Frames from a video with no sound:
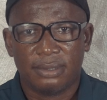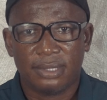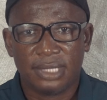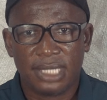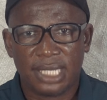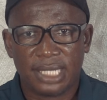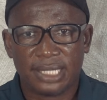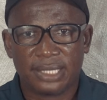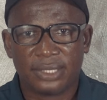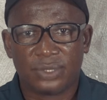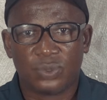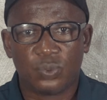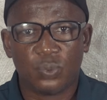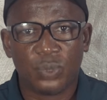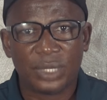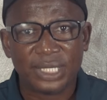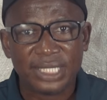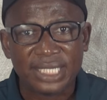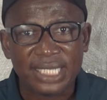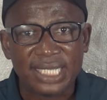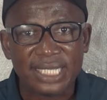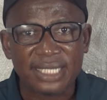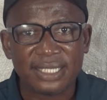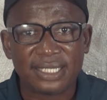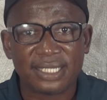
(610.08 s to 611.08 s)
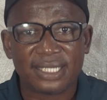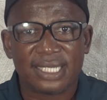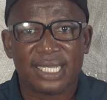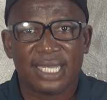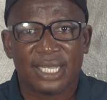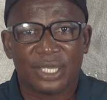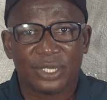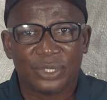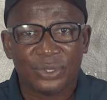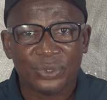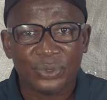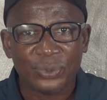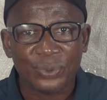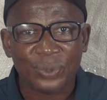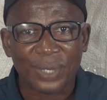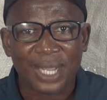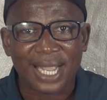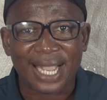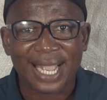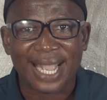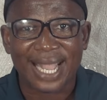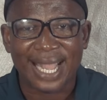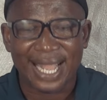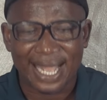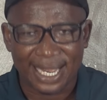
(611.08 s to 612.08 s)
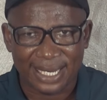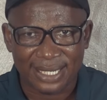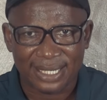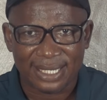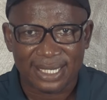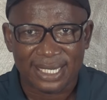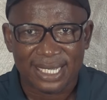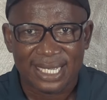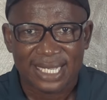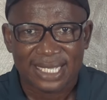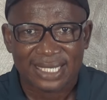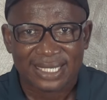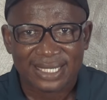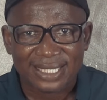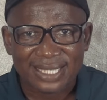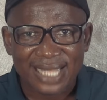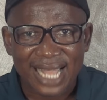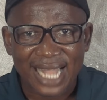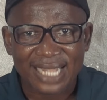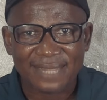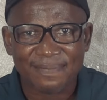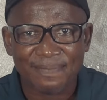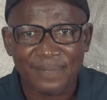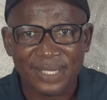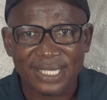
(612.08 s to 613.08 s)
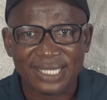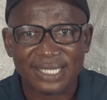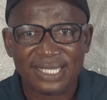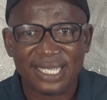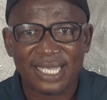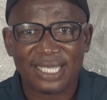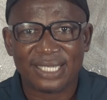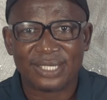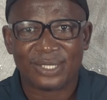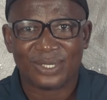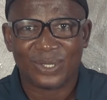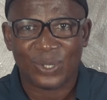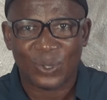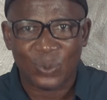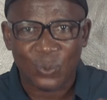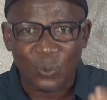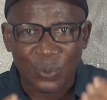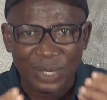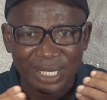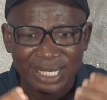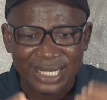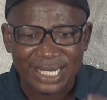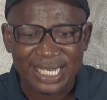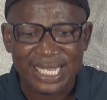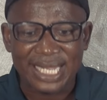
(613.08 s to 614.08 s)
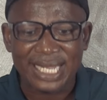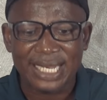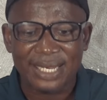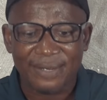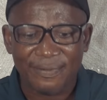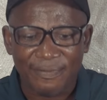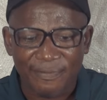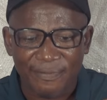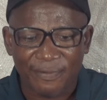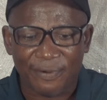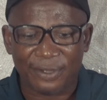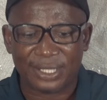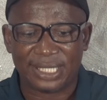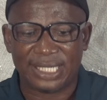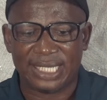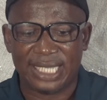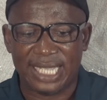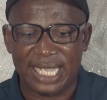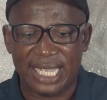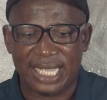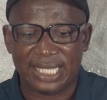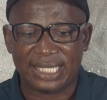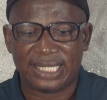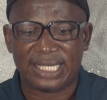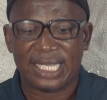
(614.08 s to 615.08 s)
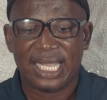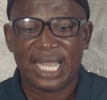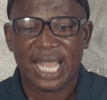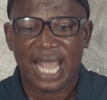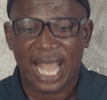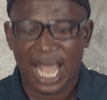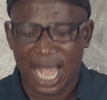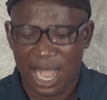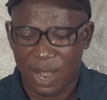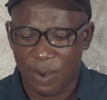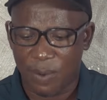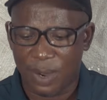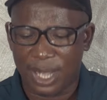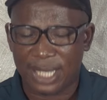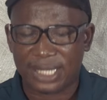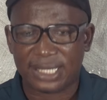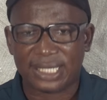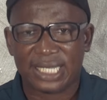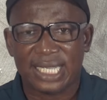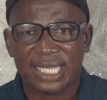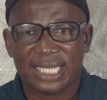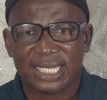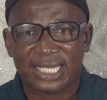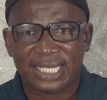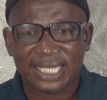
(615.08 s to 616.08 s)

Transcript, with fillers: Yes, with this, you can start business within 48 hours.